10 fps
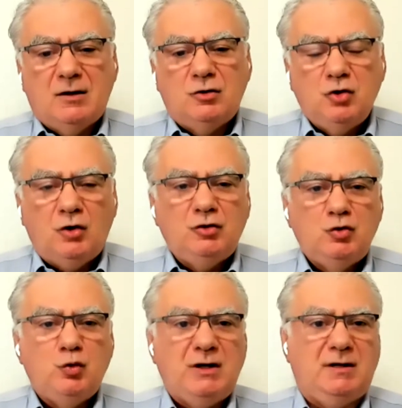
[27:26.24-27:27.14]
Not
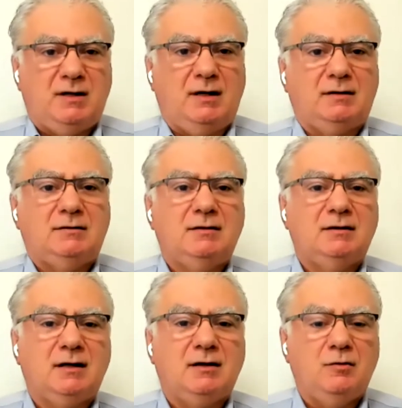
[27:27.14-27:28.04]
doing that,
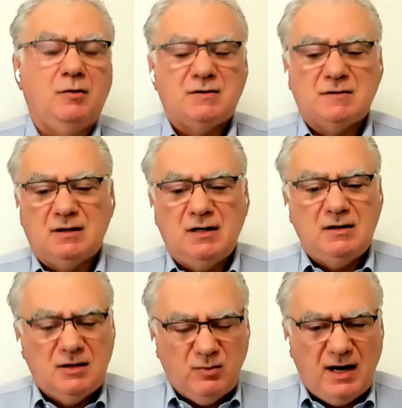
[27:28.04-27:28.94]
which in
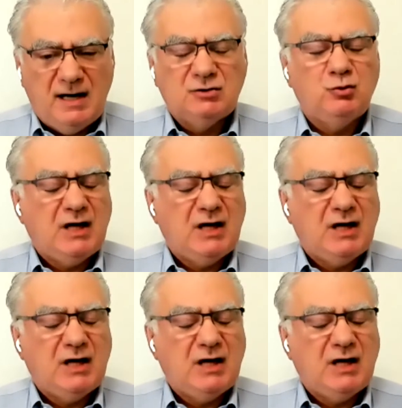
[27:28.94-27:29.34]
the past we